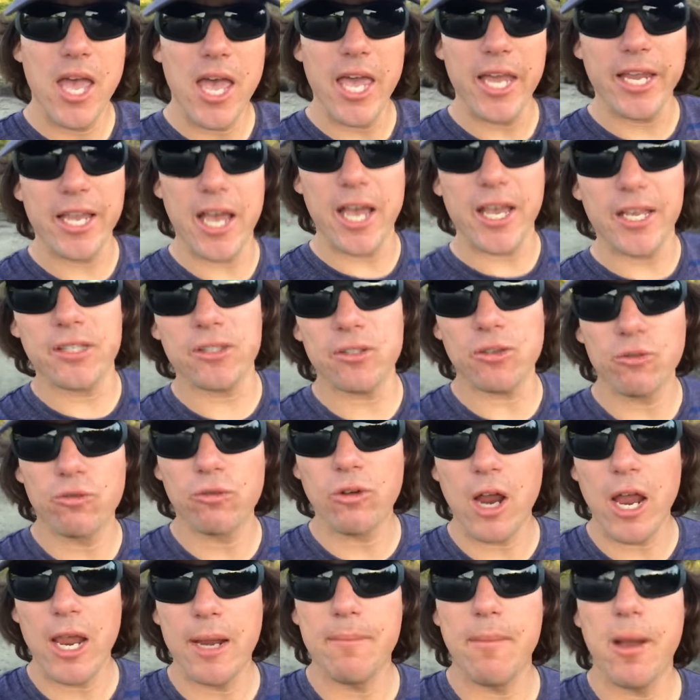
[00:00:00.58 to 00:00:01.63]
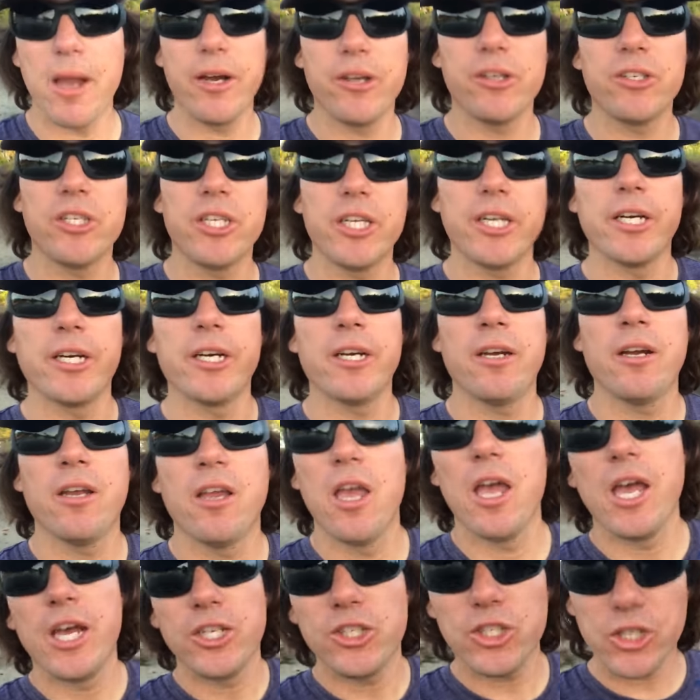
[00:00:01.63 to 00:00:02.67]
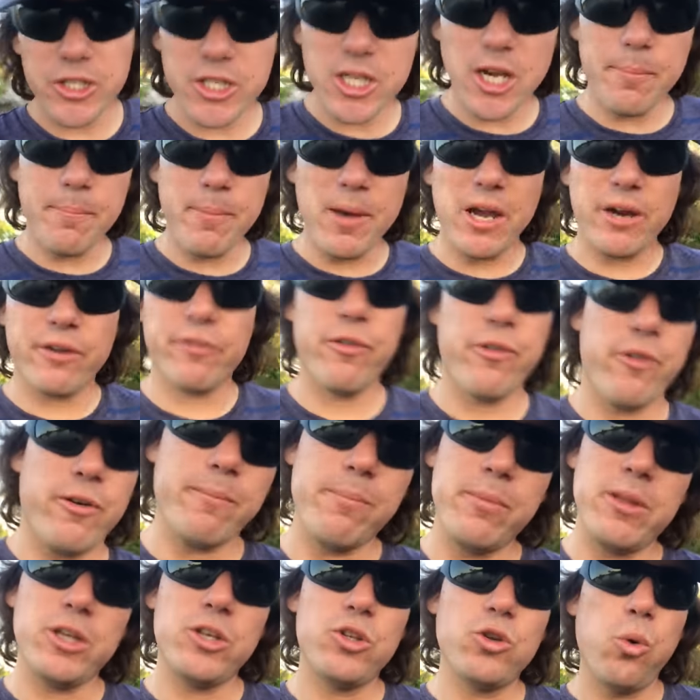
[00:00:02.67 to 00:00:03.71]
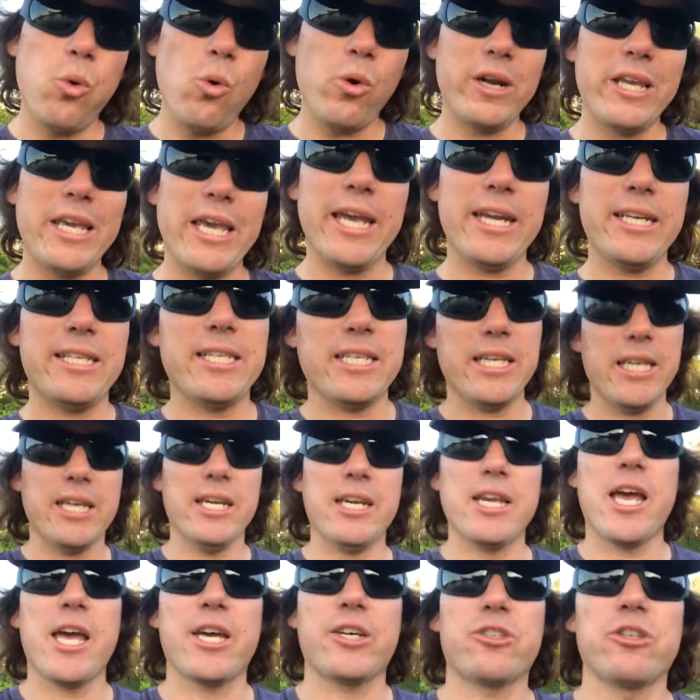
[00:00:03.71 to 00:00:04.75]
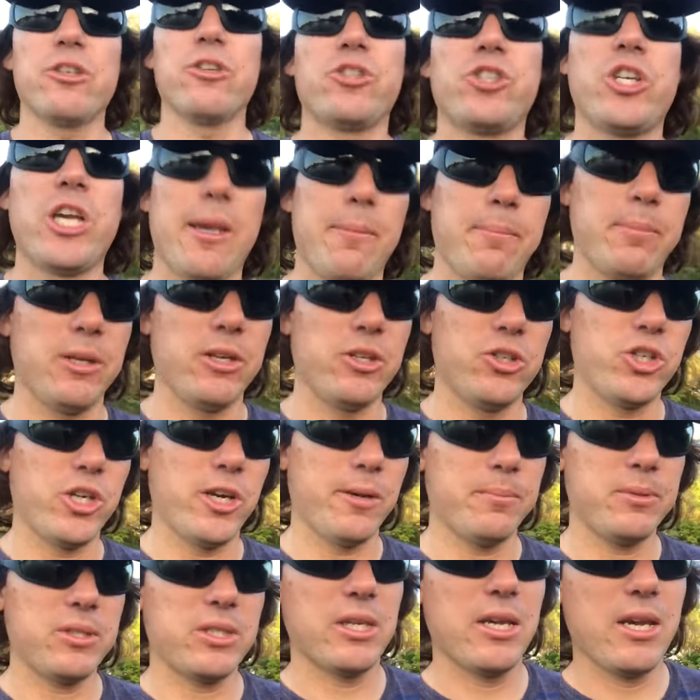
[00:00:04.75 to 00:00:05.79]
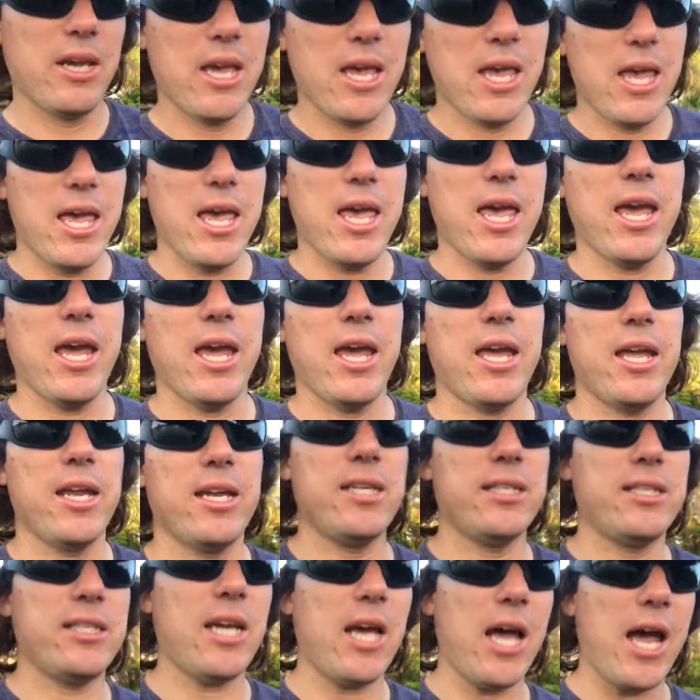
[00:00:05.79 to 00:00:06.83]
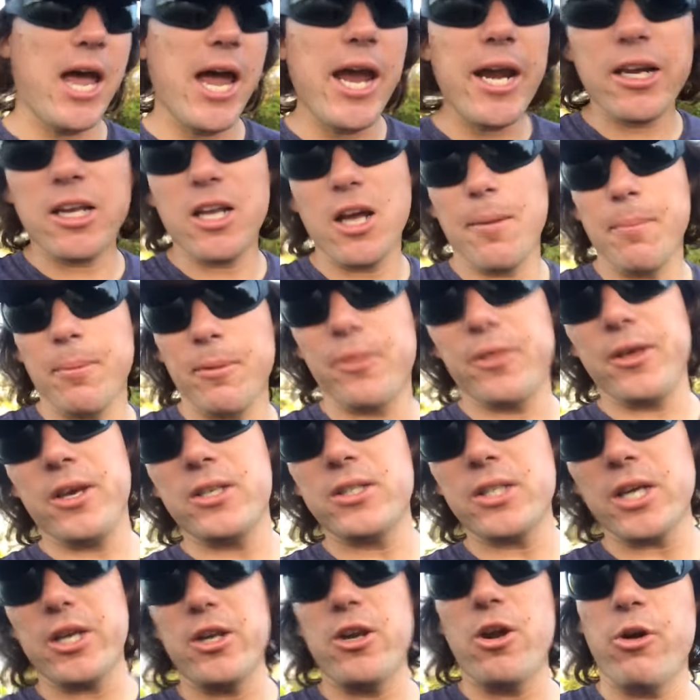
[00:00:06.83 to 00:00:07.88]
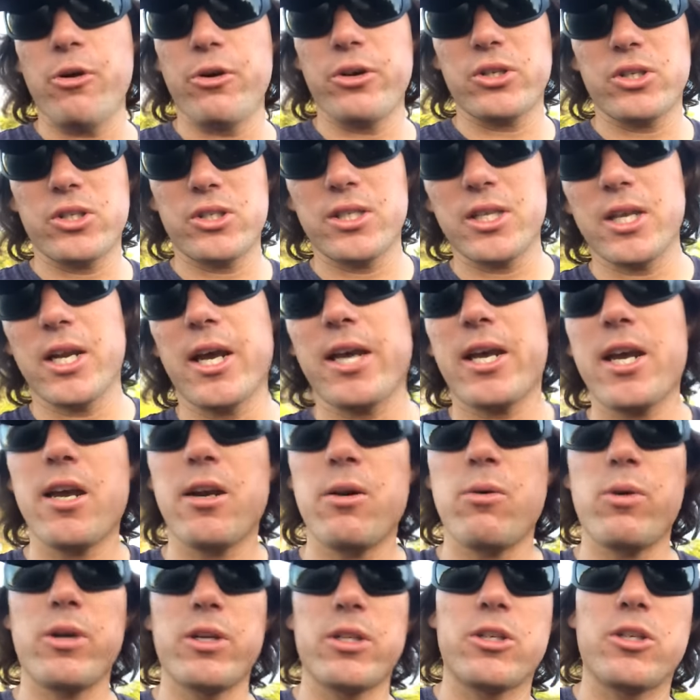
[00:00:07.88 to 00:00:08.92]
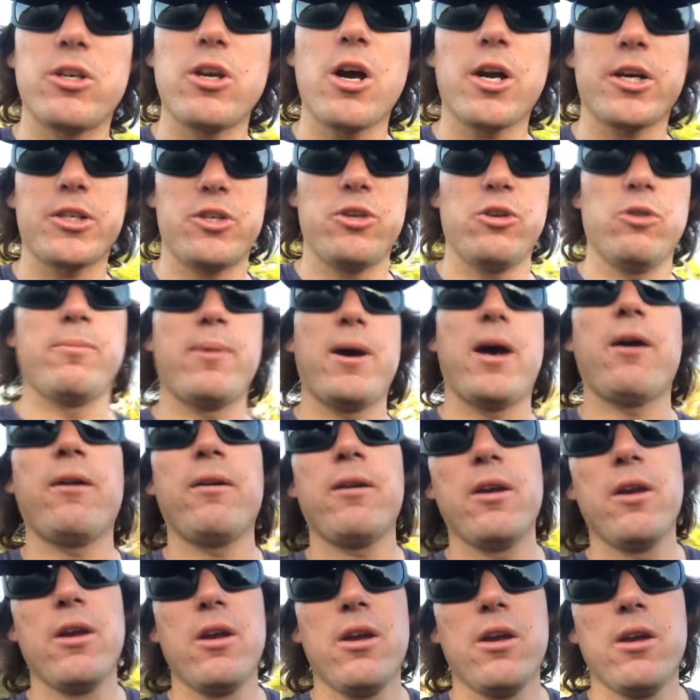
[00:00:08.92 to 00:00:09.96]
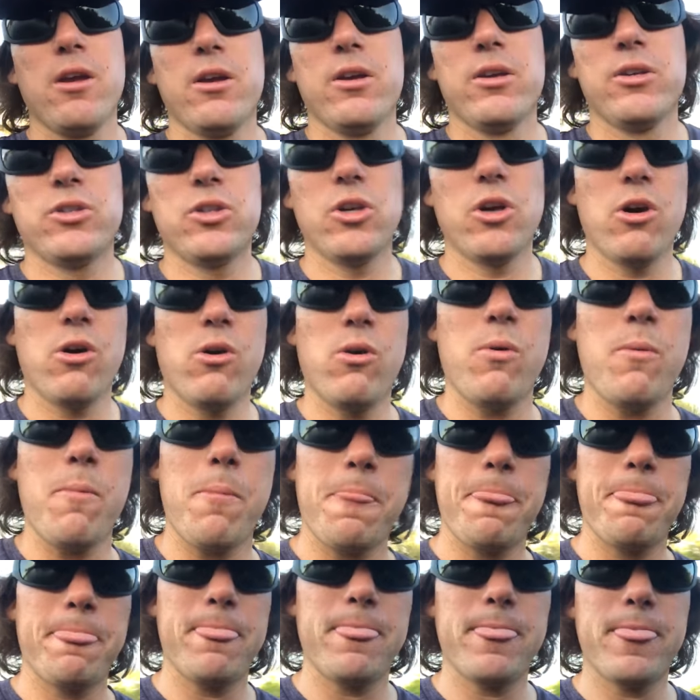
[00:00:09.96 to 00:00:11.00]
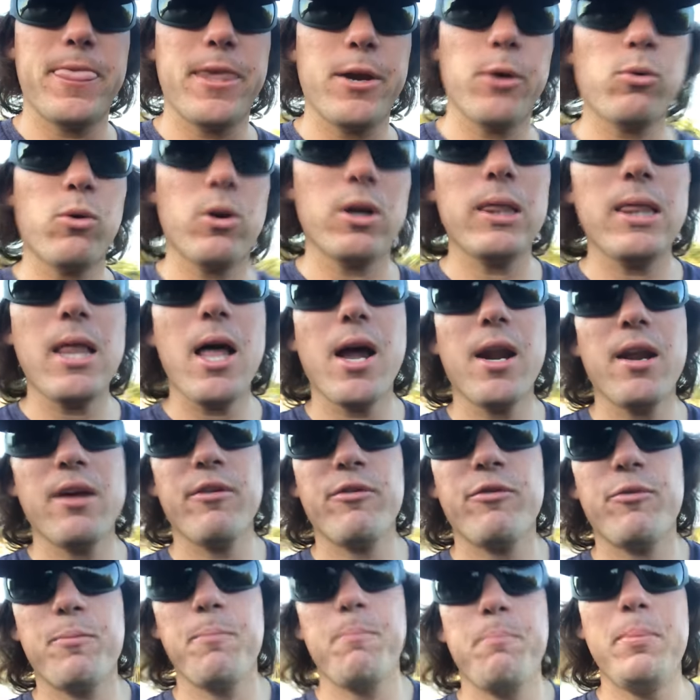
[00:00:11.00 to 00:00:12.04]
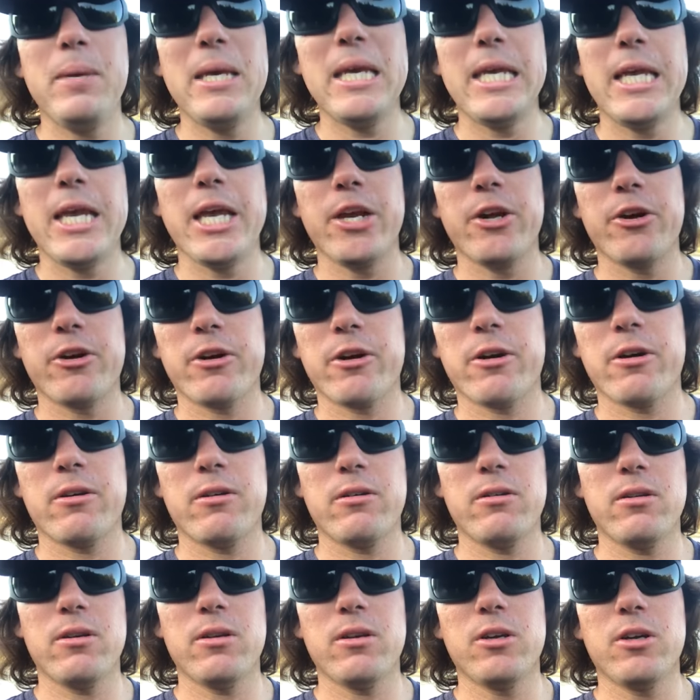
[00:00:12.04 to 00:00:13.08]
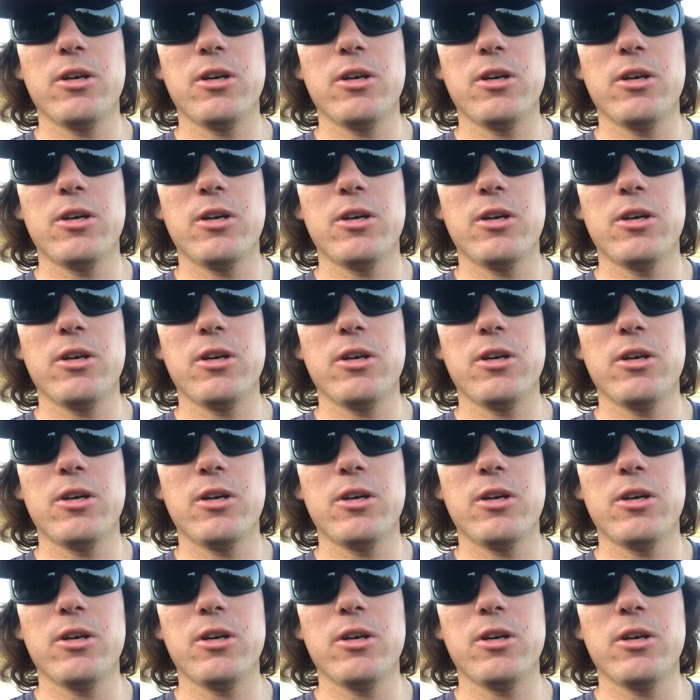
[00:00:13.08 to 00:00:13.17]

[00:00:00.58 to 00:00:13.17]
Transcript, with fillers: Hey guys, Ryan Myers here. Just got back from the 2018 National Championships, and I had a couple things I noticed that I kind of wanted to talk to you about. So, there were a lot of beginner